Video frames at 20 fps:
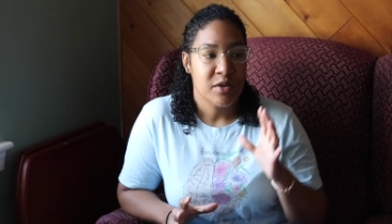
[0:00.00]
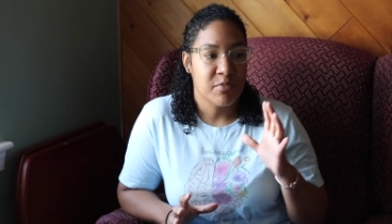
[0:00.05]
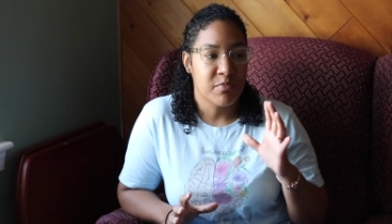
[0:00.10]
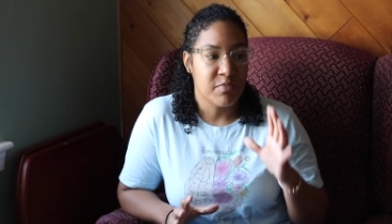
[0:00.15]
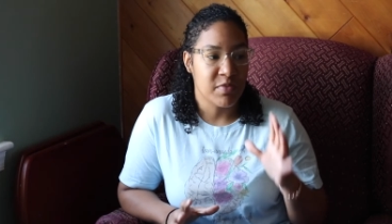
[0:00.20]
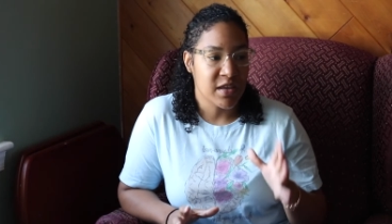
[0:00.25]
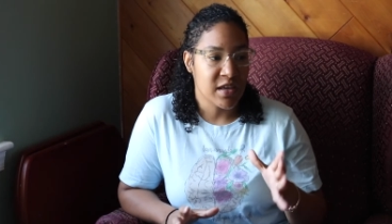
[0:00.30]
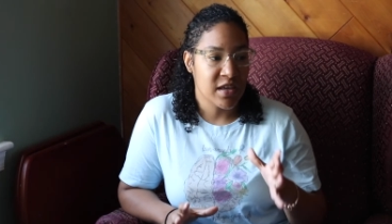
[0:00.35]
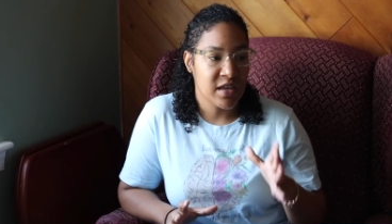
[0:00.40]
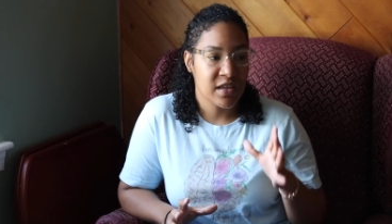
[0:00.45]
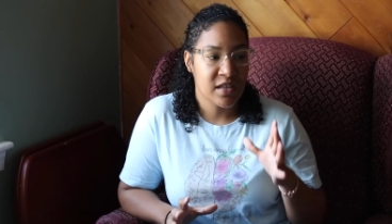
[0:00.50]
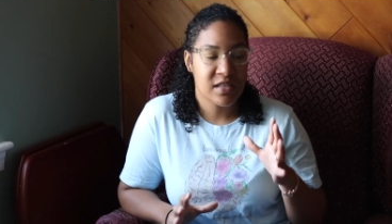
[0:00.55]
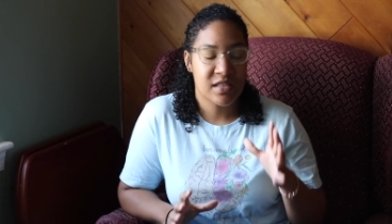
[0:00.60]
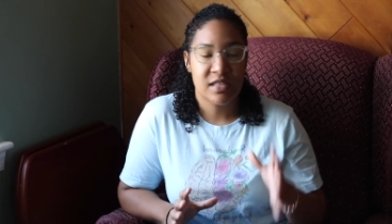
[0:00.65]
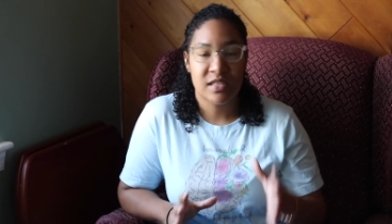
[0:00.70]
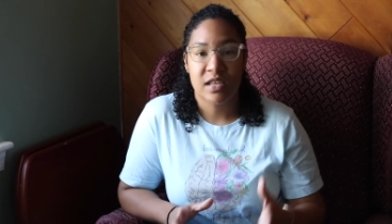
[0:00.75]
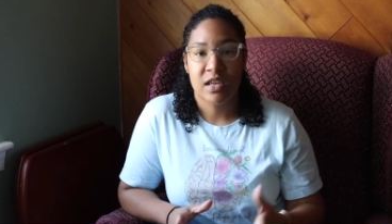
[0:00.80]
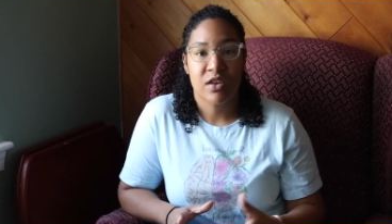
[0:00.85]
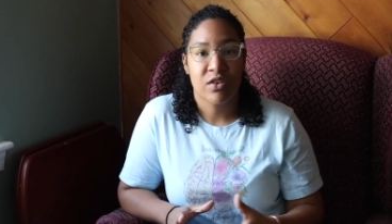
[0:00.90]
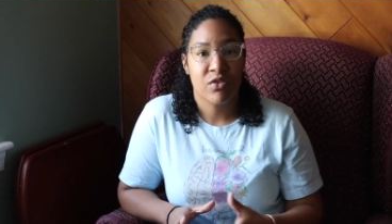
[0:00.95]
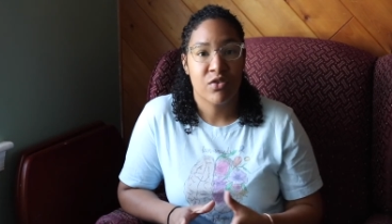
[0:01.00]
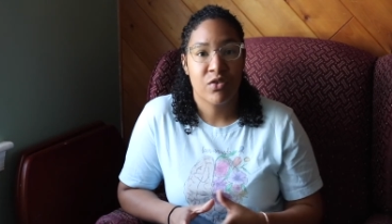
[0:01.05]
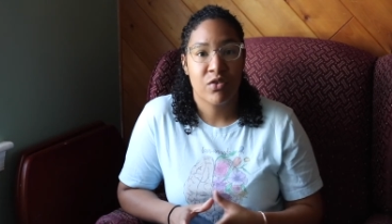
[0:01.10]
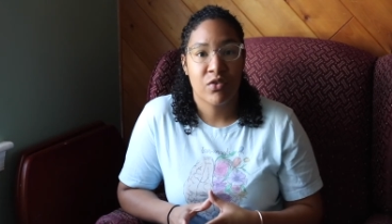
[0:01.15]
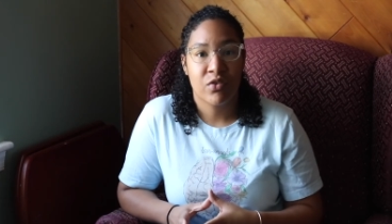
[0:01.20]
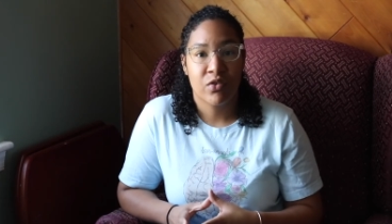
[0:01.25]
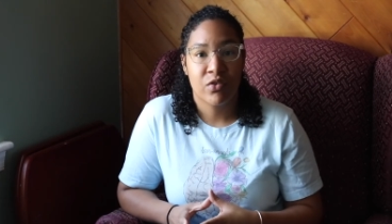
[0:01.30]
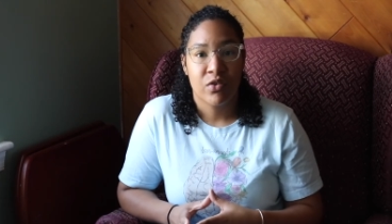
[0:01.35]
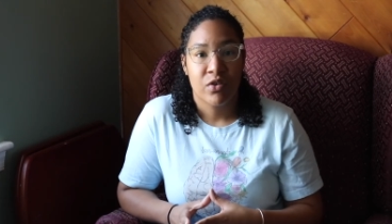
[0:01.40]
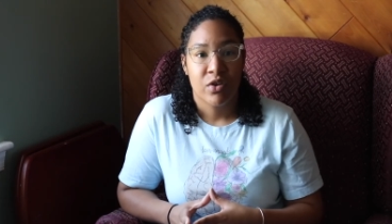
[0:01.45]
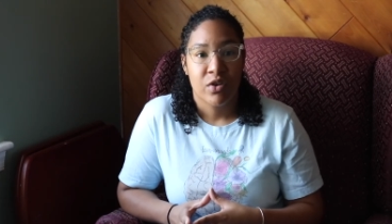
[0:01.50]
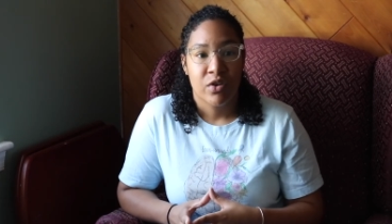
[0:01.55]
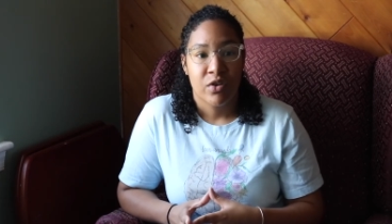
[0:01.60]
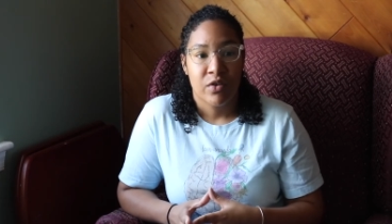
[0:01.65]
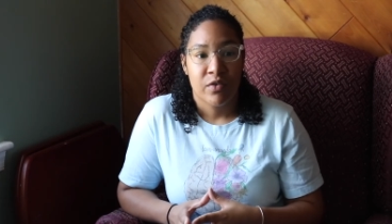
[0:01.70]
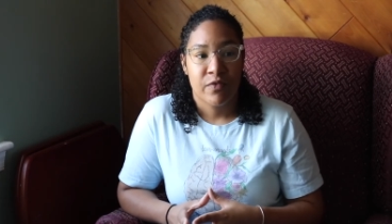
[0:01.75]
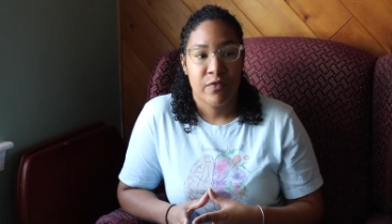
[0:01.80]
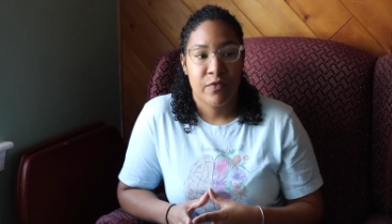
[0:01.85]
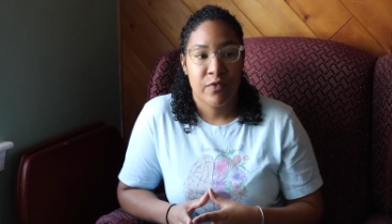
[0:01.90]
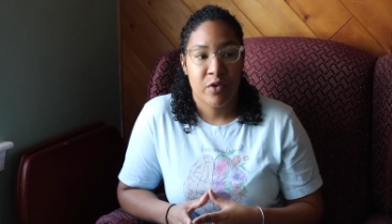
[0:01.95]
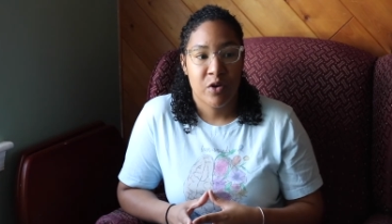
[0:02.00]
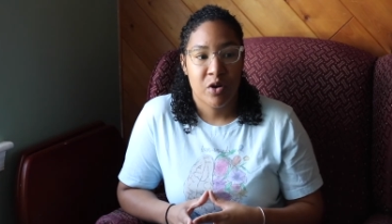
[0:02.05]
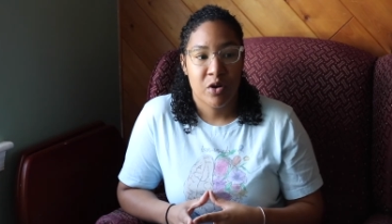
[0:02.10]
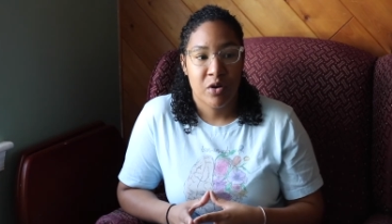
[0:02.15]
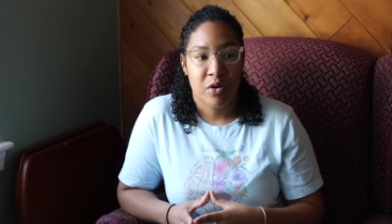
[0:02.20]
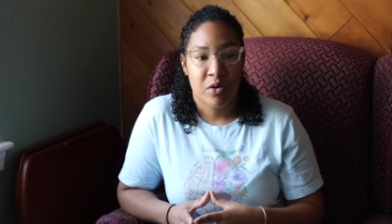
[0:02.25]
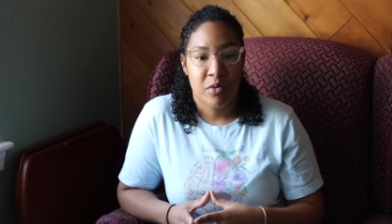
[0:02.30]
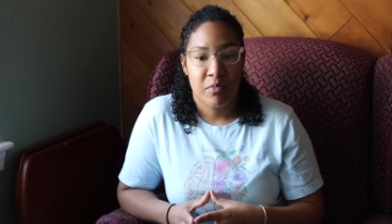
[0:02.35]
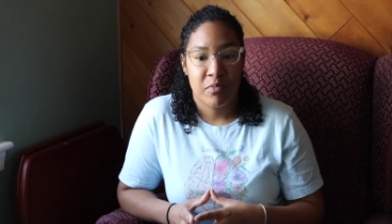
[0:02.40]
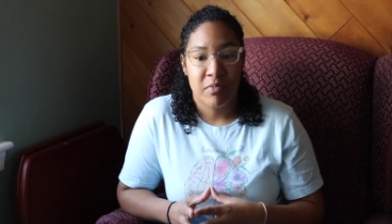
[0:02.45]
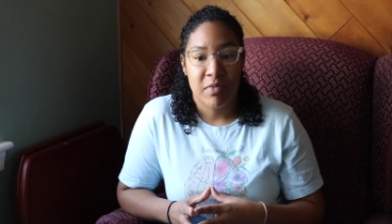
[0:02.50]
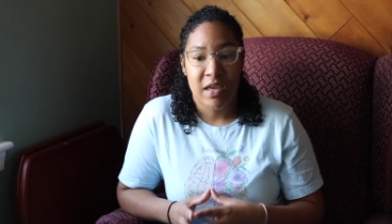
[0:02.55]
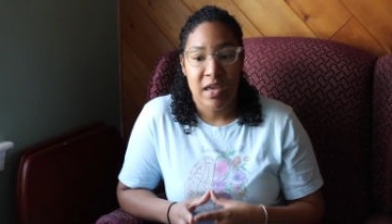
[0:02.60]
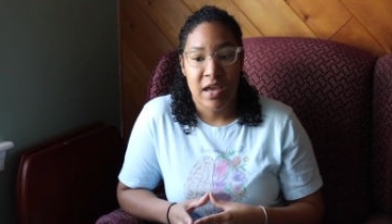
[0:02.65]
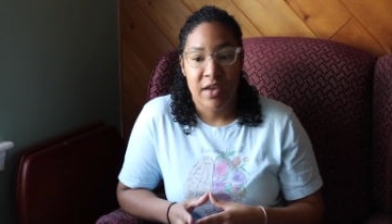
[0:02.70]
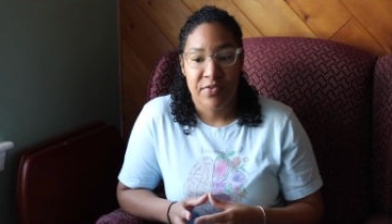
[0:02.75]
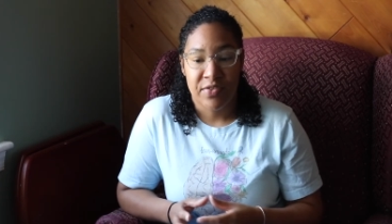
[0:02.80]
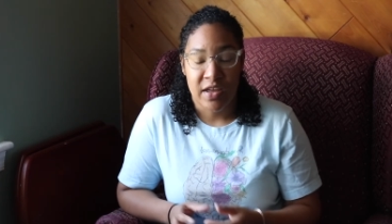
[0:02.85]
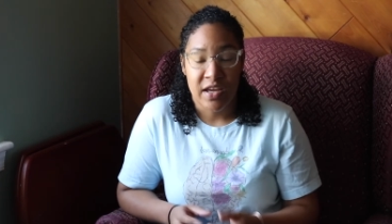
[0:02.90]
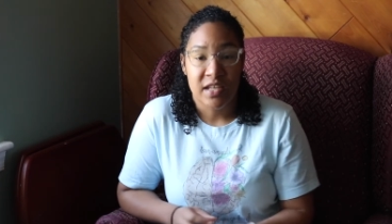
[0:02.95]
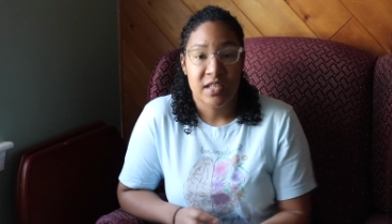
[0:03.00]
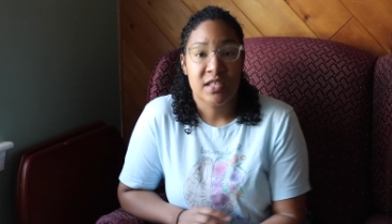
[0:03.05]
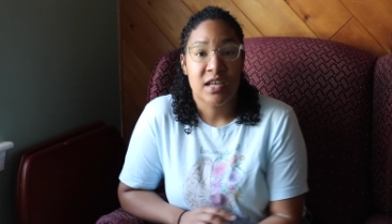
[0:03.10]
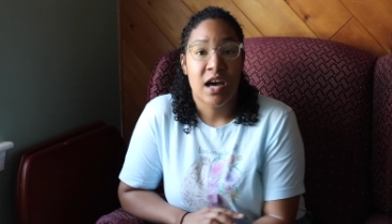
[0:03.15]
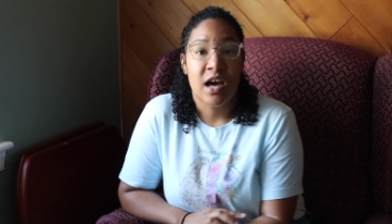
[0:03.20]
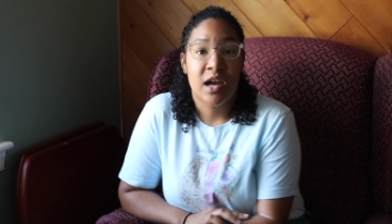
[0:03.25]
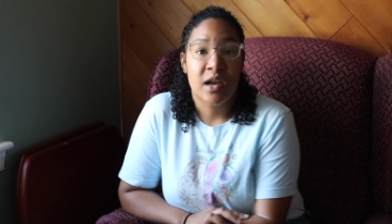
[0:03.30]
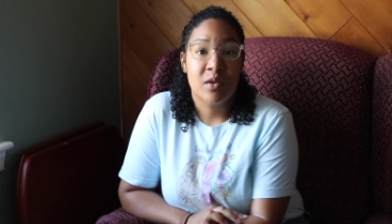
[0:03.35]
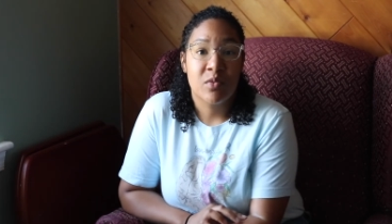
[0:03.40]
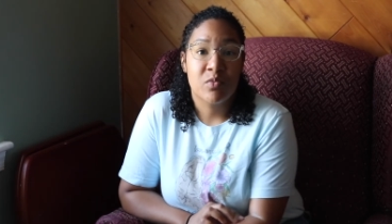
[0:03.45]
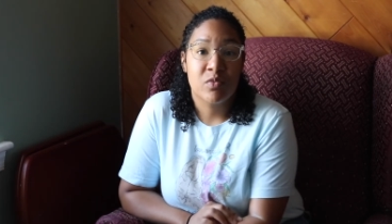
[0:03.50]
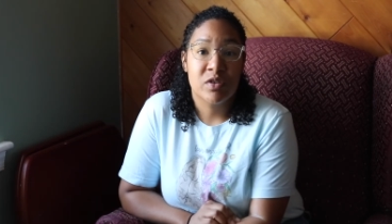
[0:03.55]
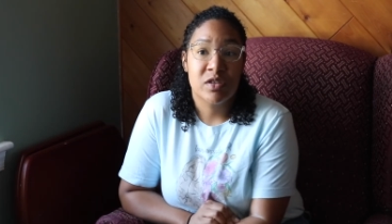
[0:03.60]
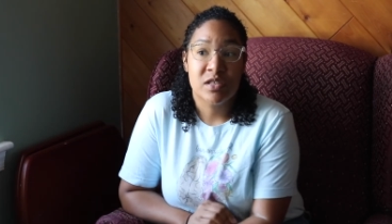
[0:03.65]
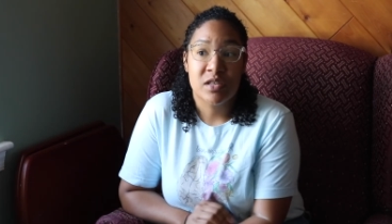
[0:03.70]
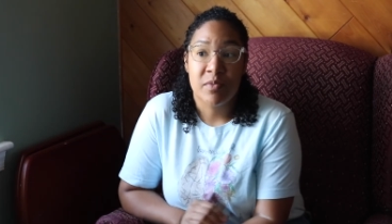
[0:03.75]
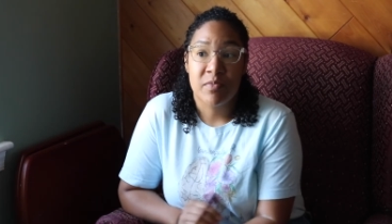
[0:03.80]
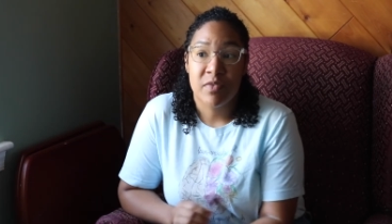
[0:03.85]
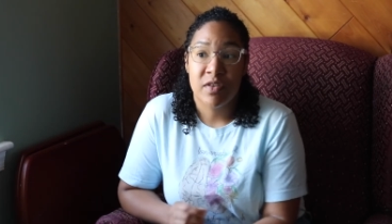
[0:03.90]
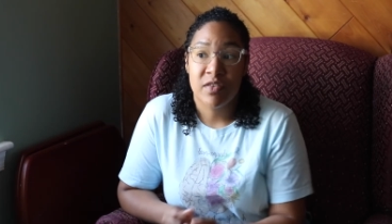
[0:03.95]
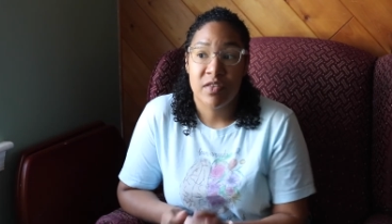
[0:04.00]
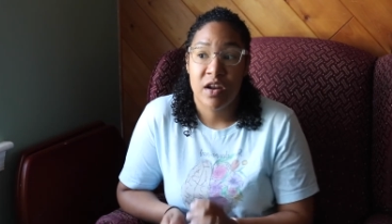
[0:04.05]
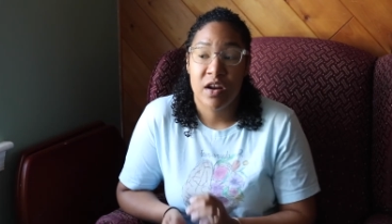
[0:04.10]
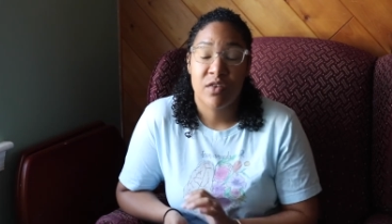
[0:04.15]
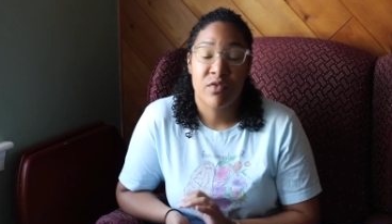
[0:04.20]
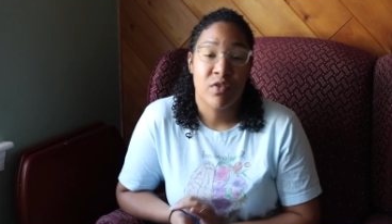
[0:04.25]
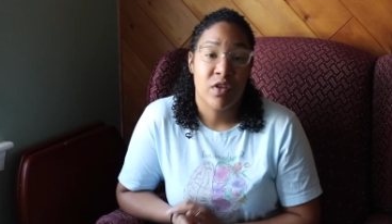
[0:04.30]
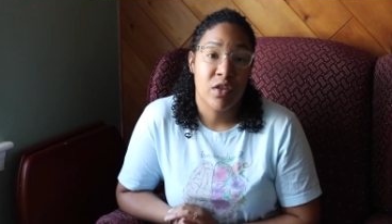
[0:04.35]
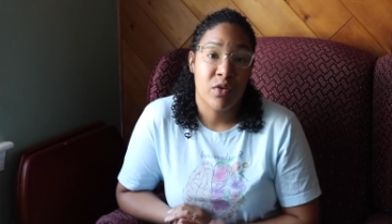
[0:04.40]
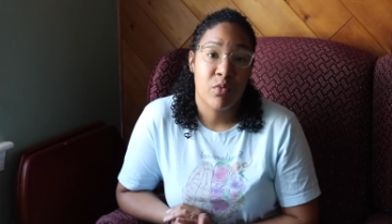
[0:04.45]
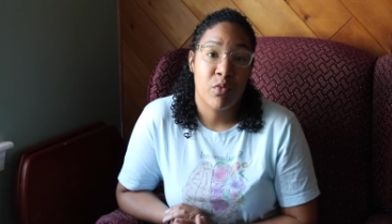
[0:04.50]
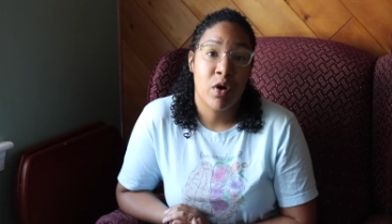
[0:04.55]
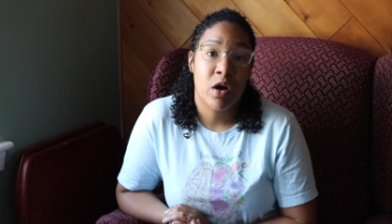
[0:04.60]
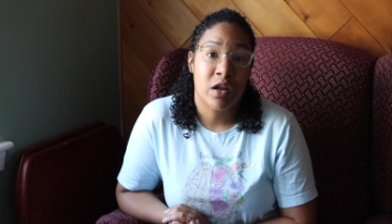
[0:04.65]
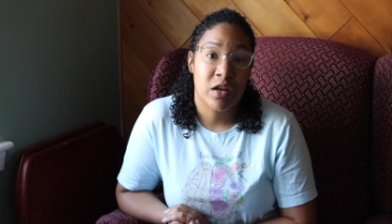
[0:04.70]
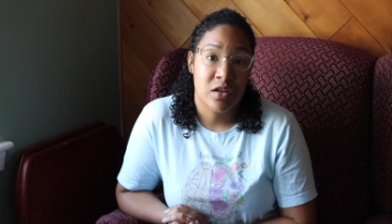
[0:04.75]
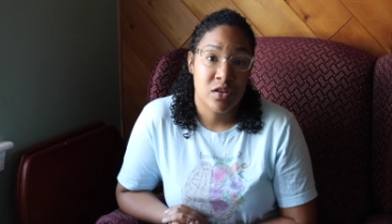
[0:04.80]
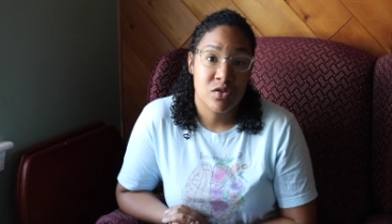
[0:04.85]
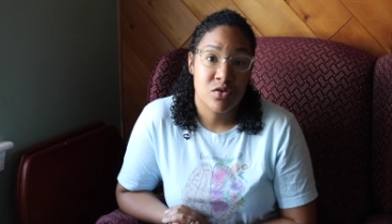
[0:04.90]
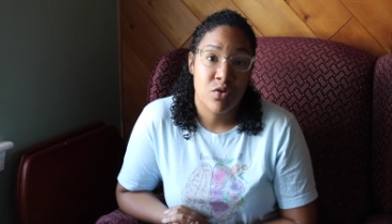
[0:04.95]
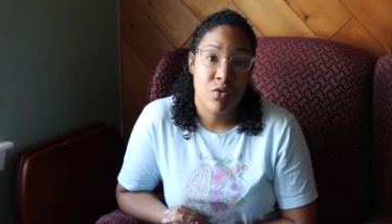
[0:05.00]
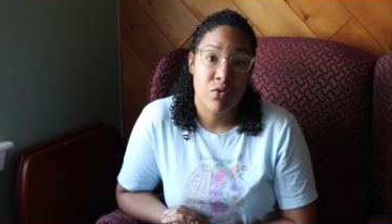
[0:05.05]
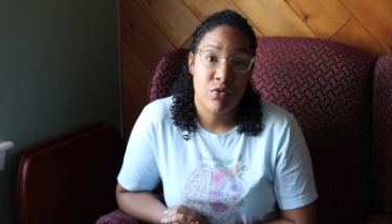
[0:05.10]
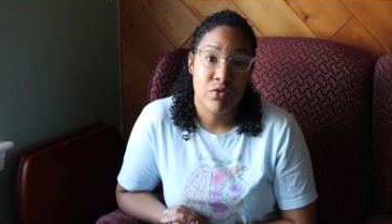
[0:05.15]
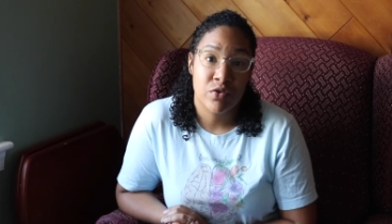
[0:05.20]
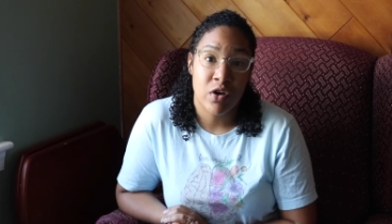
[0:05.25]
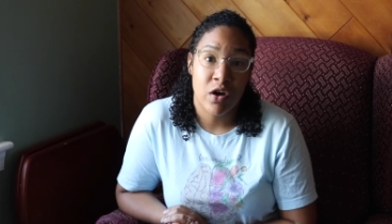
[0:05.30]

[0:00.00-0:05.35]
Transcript: Being single for me at that time was something that I really wanted to hold